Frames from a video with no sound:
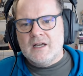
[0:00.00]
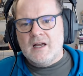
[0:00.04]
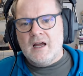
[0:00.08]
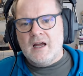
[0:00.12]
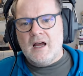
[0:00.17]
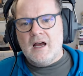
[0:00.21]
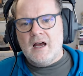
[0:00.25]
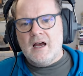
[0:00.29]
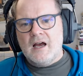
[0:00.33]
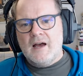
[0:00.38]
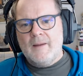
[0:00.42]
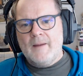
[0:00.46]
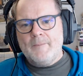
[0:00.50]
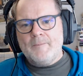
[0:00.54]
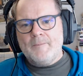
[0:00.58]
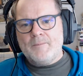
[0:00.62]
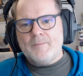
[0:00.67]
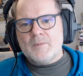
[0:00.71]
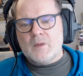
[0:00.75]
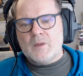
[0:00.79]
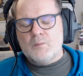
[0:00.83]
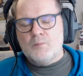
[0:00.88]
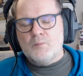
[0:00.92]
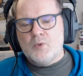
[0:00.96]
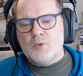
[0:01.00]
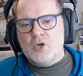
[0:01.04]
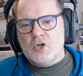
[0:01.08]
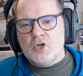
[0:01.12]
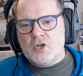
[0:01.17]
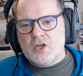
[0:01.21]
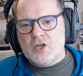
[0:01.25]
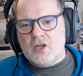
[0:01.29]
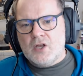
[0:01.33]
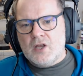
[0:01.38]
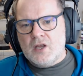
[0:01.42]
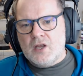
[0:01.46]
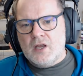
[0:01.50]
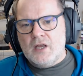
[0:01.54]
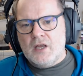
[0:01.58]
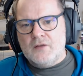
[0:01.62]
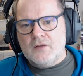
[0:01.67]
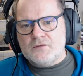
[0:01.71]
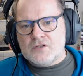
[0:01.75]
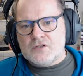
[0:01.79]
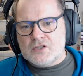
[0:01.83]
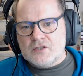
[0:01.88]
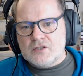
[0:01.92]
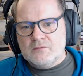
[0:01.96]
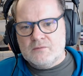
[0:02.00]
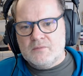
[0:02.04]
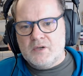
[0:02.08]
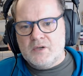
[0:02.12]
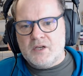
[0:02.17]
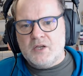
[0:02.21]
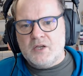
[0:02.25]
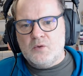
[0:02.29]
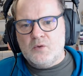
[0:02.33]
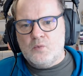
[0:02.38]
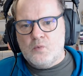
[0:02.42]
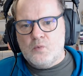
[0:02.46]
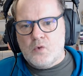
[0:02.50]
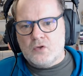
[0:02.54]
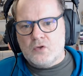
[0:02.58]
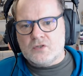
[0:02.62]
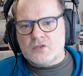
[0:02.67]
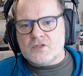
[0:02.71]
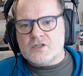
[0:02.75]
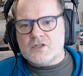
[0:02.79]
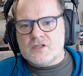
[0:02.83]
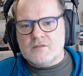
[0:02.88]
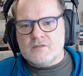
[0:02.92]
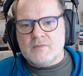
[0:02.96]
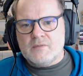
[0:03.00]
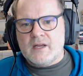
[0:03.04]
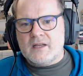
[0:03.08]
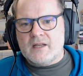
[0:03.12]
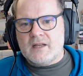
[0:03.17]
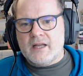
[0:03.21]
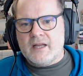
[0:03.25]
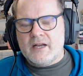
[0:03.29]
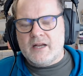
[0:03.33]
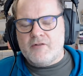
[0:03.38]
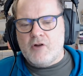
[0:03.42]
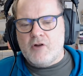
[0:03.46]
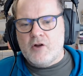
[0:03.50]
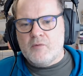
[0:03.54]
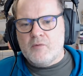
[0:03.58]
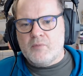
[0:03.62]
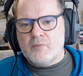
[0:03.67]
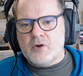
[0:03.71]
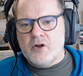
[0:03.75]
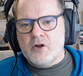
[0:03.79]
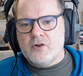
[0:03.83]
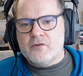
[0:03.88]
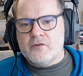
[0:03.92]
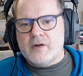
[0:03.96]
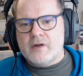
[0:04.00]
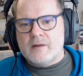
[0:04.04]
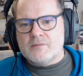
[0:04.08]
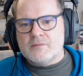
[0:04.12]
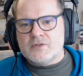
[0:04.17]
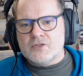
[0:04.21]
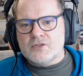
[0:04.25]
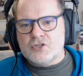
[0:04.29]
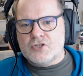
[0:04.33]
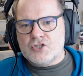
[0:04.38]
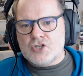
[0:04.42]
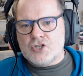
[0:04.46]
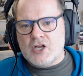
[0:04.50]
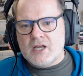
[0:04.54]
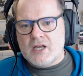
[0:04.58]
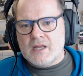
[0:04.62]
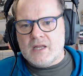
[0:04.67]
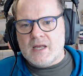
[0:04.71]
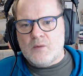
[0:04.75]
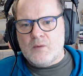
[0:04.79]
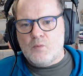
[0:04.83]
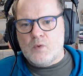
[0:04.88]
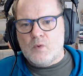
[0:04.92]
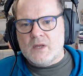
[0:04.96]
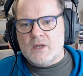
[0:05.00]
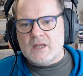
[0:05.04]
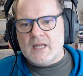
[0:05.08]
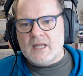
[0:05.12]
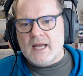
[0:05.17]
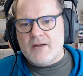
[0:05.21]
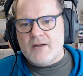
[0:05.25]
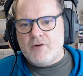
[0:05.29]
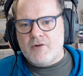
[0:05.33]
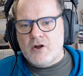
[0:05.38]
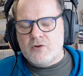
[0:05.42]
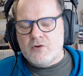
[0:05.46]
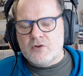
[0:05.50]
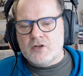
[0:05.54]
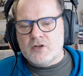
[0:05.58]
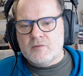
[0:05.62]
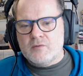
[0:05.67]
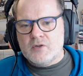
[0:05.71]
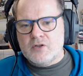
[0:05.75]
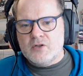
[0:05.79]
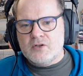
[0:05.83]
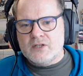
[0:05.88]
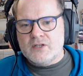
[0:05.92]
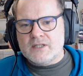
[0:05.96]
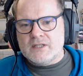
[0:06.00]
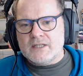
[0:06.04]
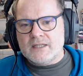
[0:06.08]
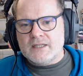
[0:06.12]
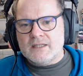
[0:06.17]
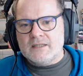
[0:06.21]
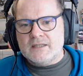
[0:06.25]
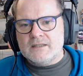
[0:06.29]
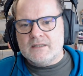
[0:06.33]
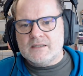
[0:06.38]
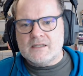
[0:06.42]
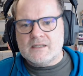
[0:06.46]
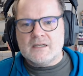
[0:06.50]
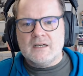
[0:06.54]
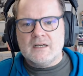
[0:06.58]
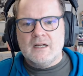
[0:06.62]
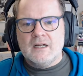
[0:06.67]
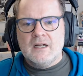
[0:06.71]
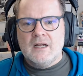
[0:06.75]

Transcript: Um, but if somebody wants to make their own programs and share them with their own communities